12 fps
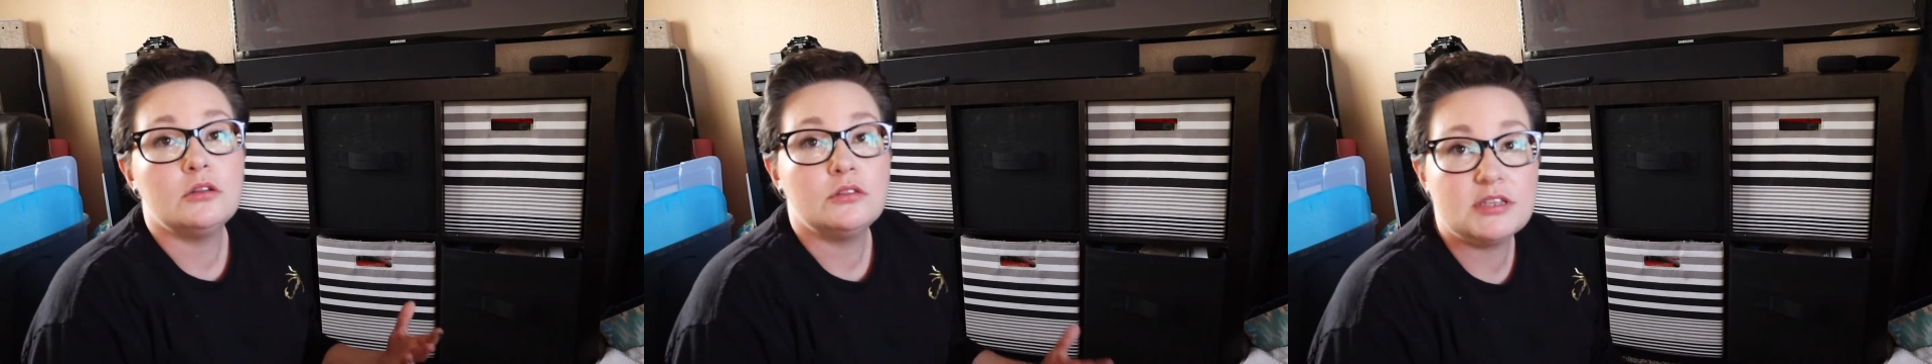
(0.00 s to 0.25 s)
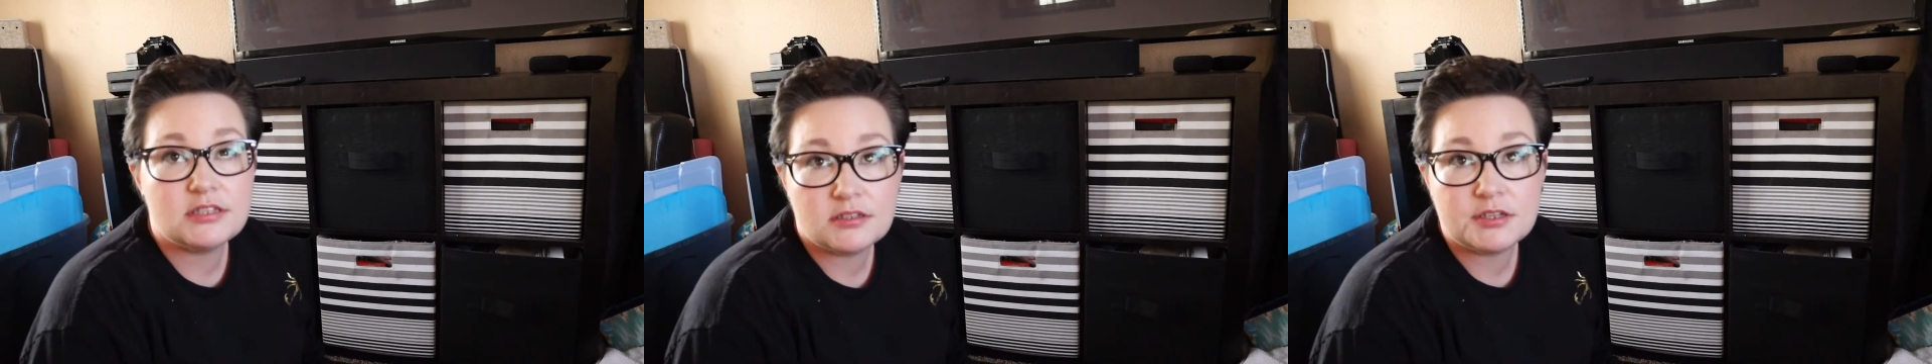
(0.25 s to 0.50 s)

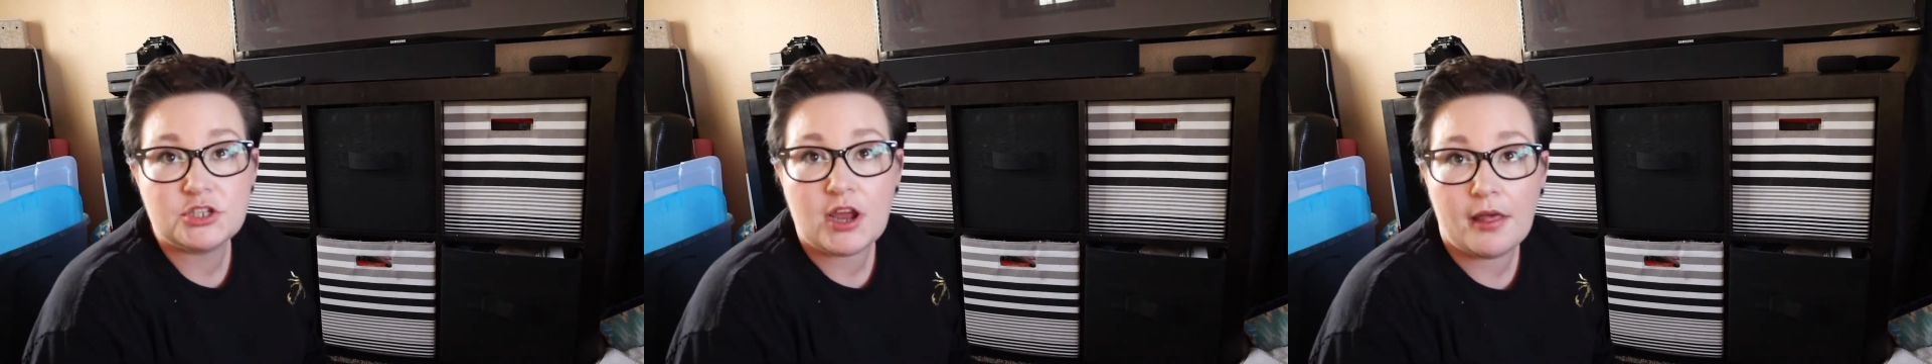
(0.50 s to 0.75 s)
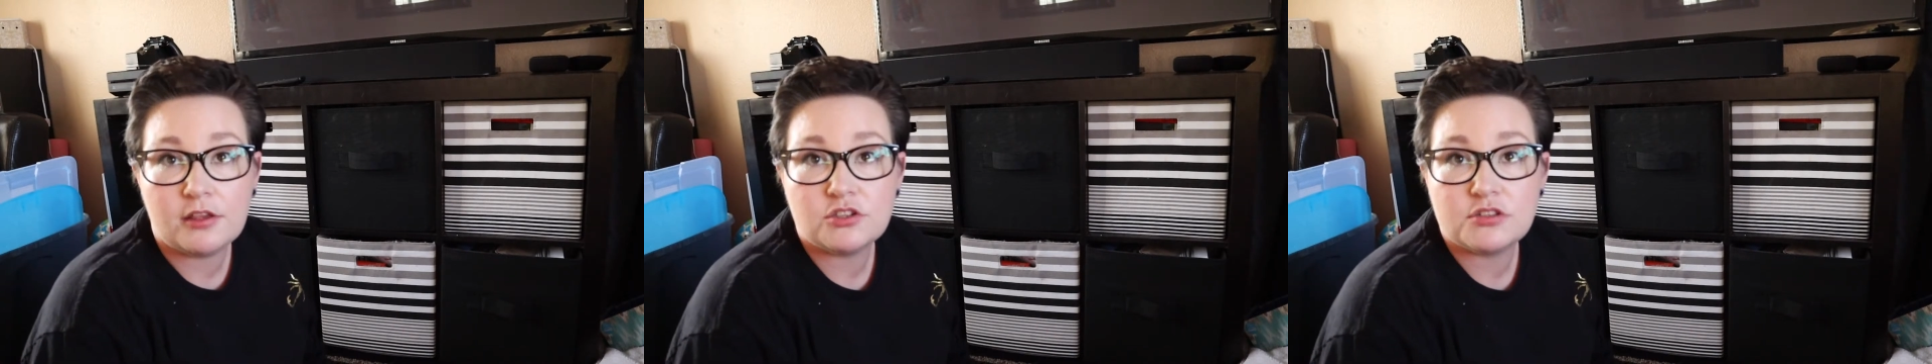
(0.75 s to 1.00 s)
This is a
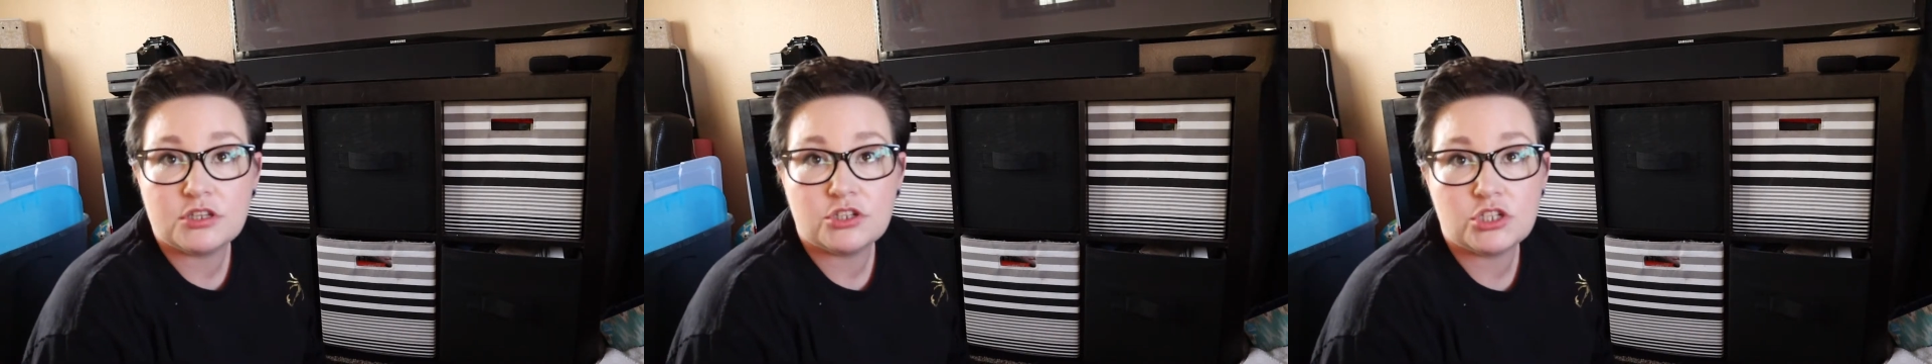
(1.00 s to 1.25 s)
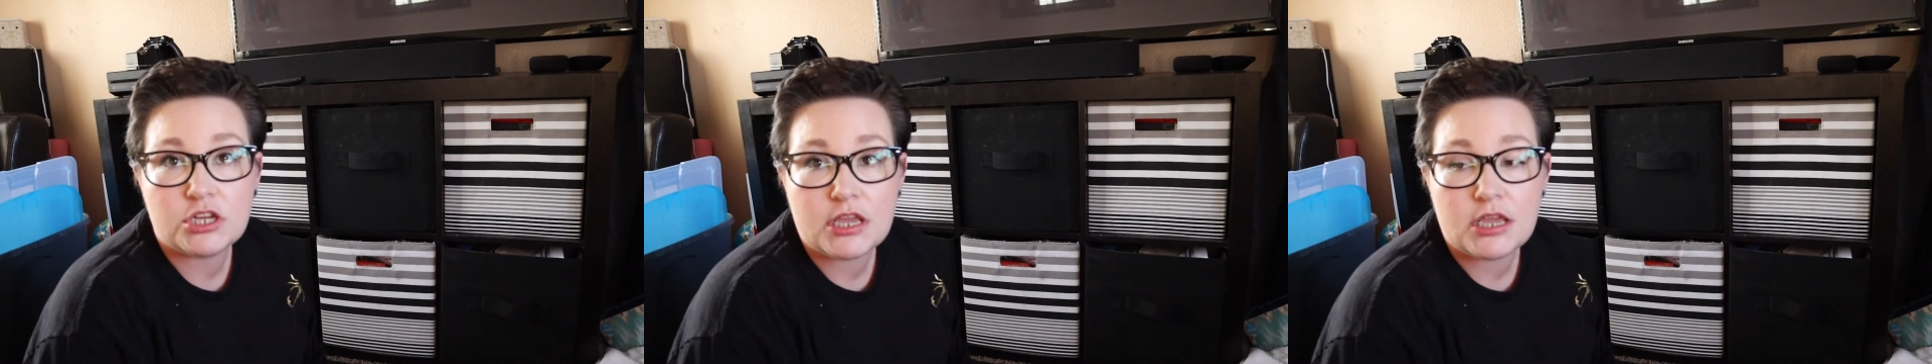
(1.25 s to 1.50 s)
challenge that
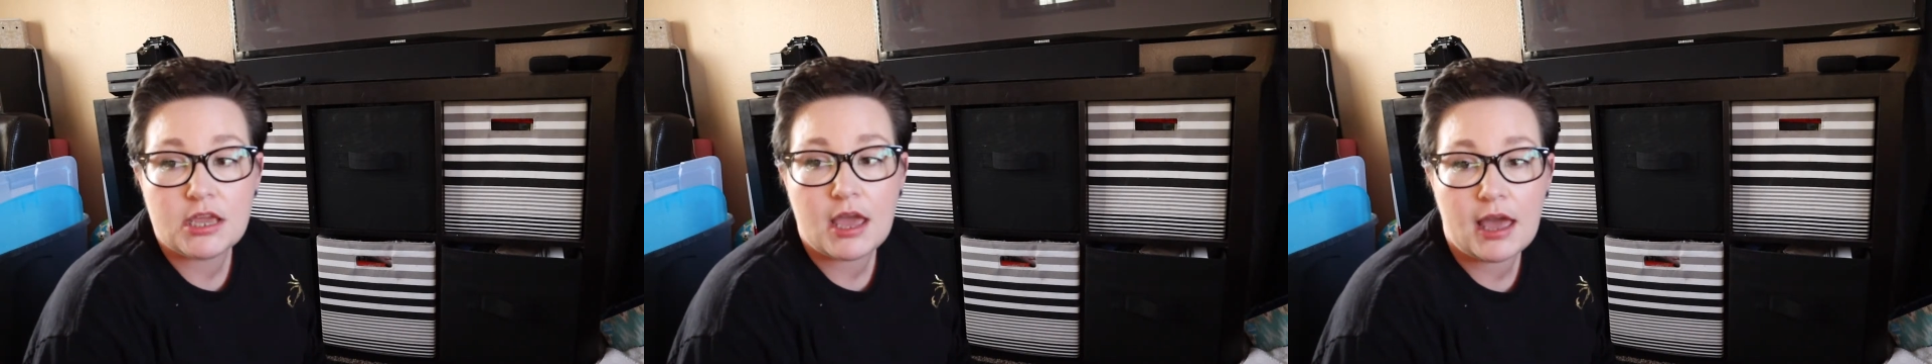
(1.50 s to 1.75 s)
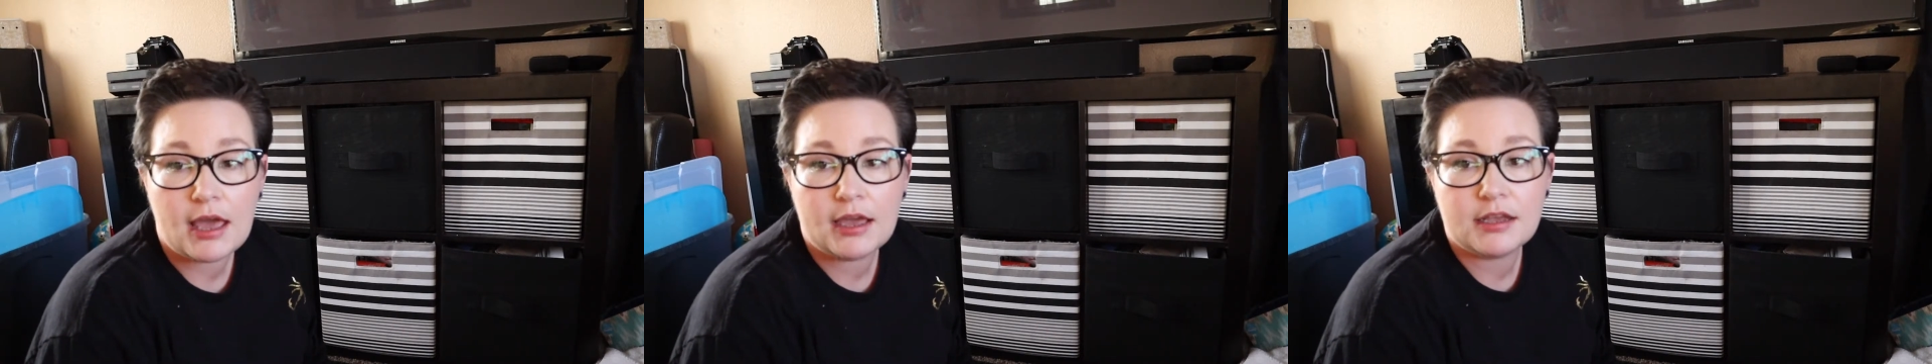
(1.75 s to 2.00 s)
she
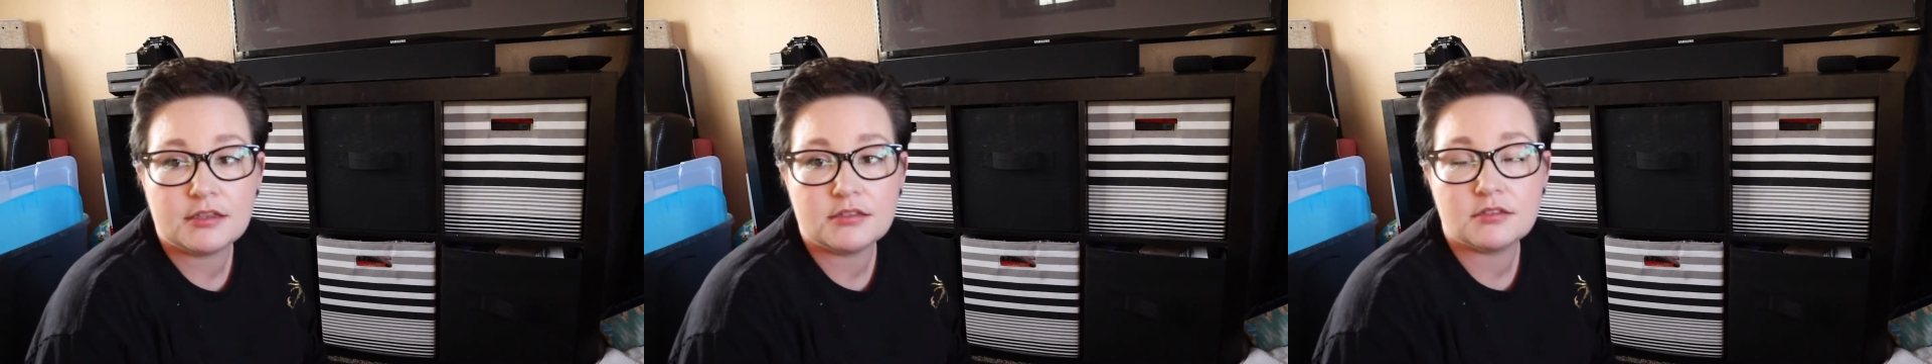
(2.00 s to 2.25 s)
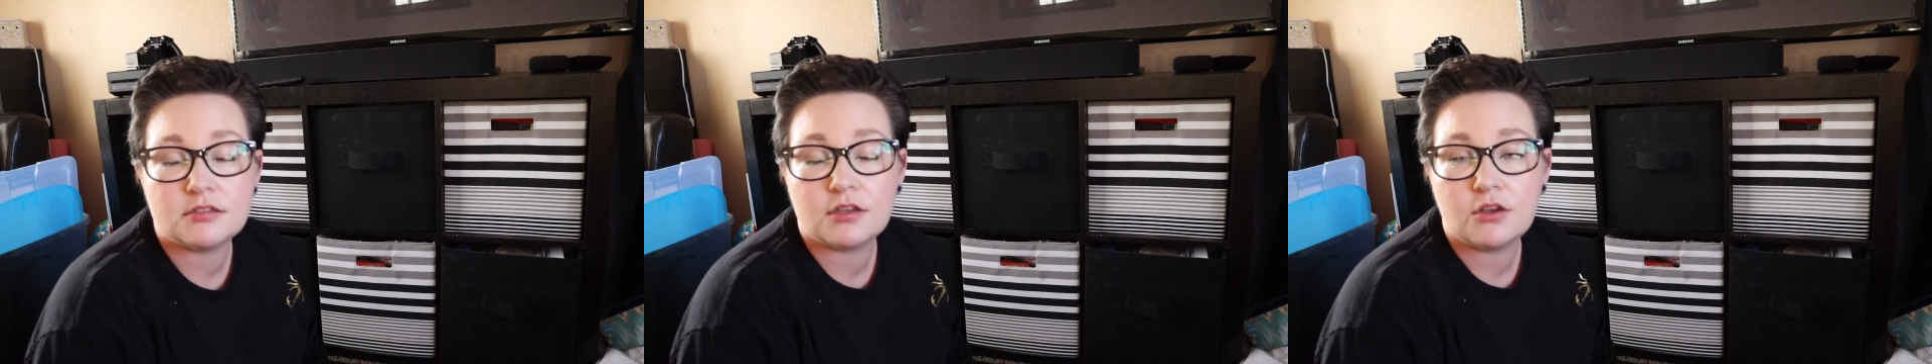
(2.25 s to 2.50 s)

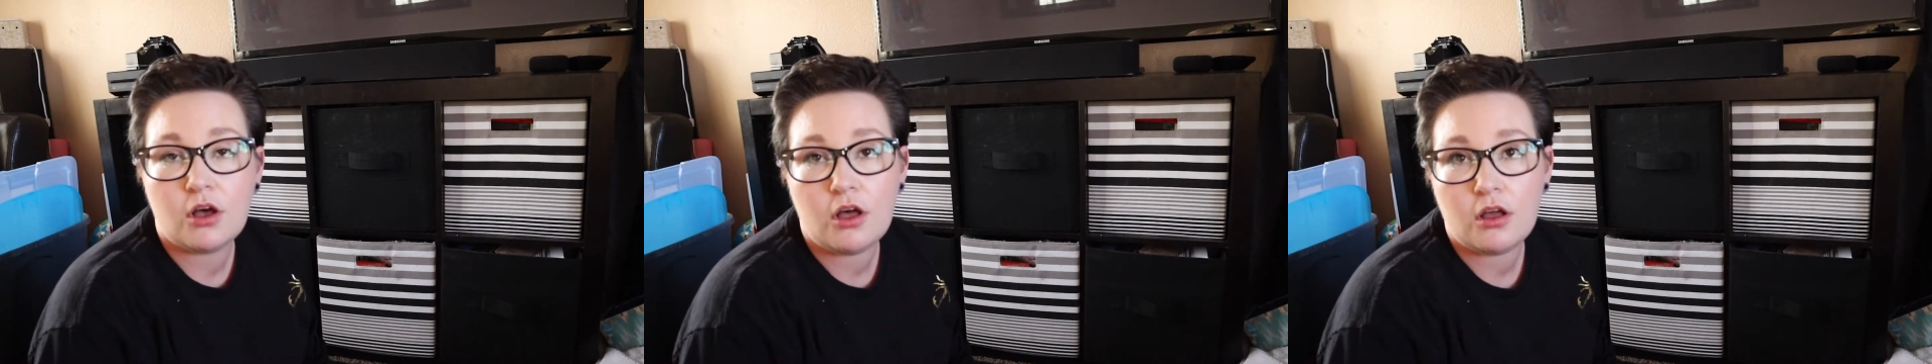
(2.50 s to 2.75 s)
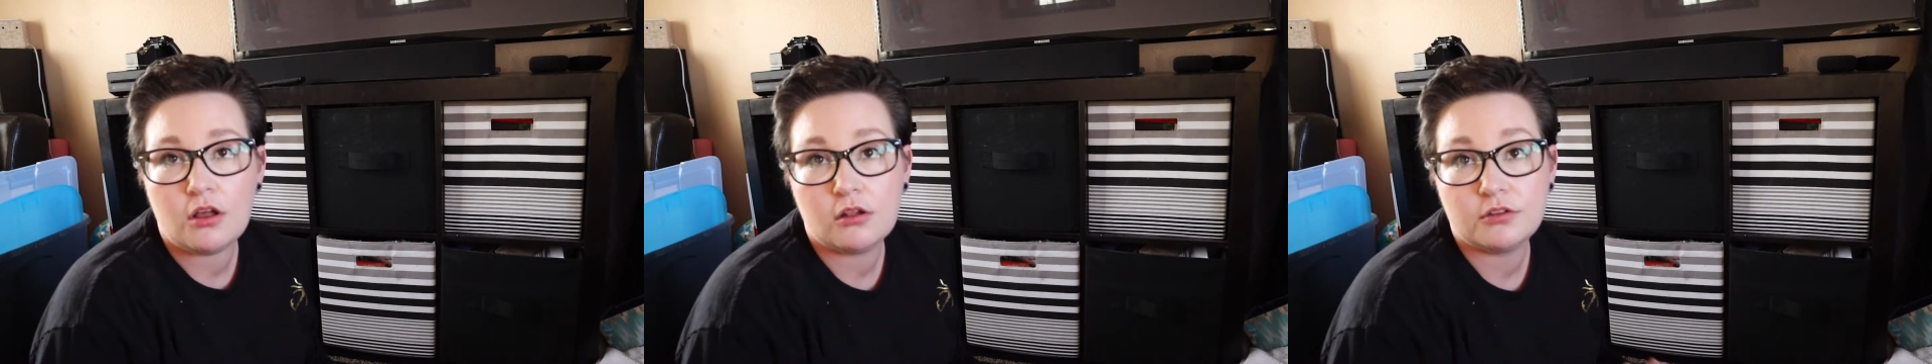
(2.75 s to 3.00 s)
has
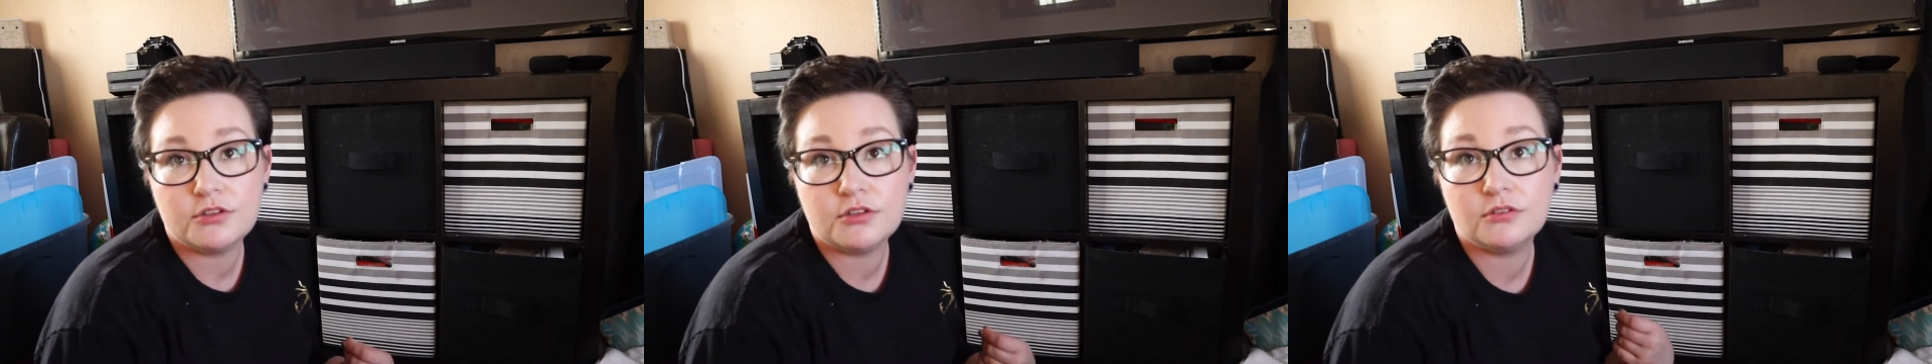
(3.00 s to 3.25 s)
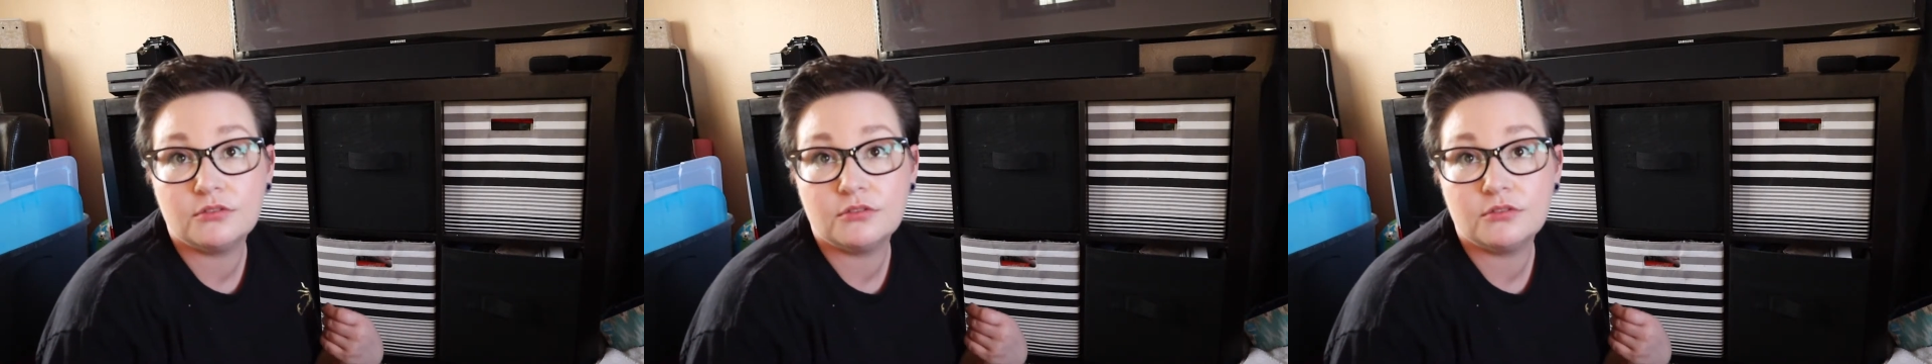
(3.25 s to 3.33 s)
called